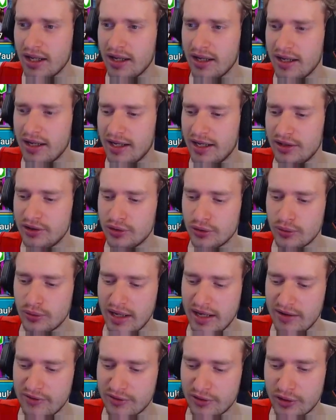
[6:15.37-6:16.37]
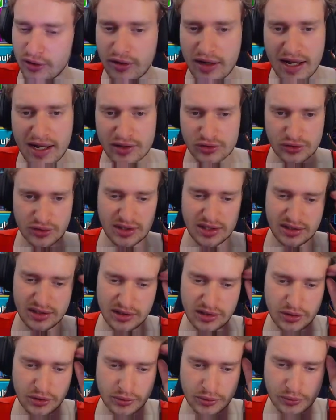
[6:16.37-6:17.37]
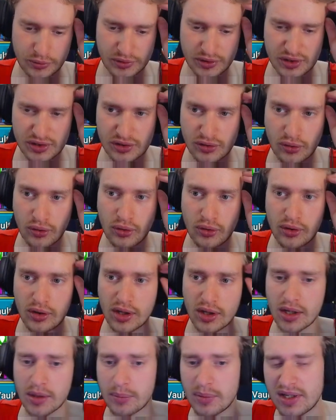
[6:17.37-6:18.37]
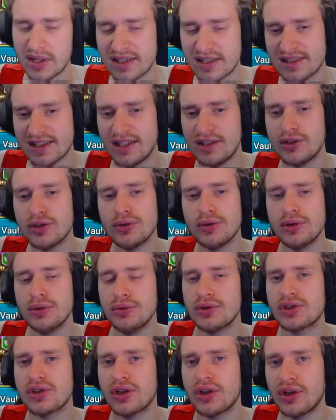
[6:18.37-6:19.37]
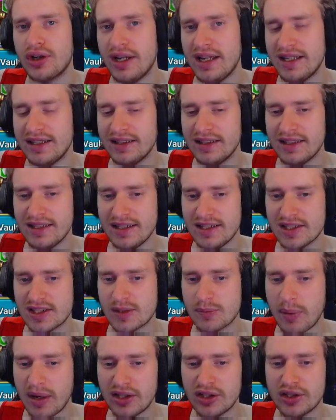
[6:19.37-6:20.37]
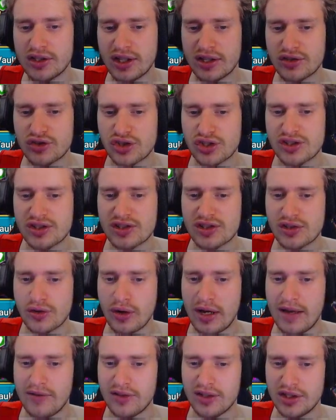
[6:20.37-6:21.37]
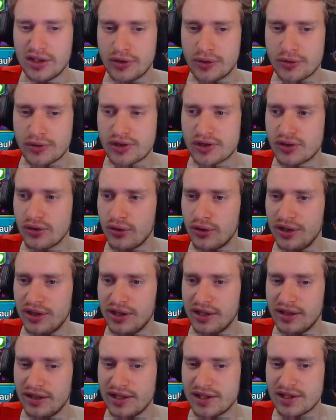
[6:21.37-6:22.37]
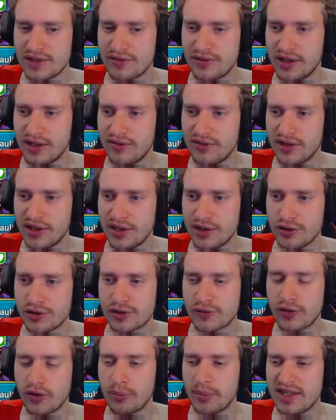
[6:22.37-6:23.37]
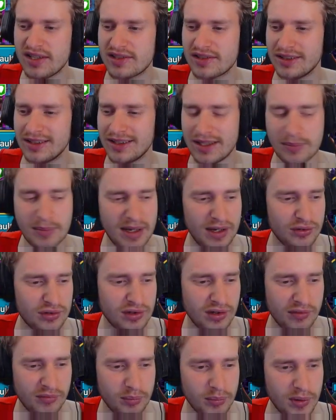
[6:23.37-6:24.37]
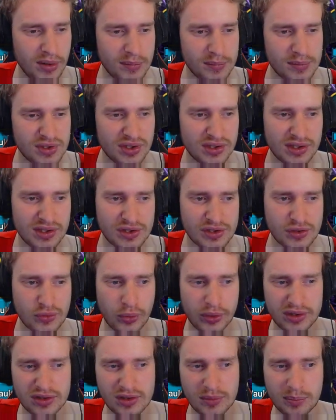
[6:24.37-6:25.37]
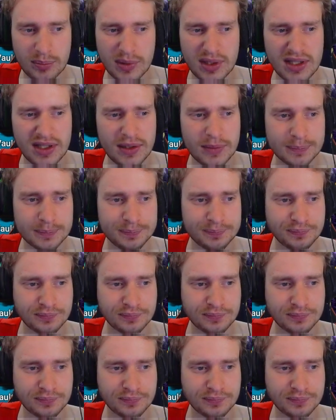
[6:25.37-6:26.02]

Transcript: I do have her actually in Hero's Soul, because I do use her in the Spider Dungeon, so having Hero's Soul in there is very, very useful based on the amount of mobs that there's going to be.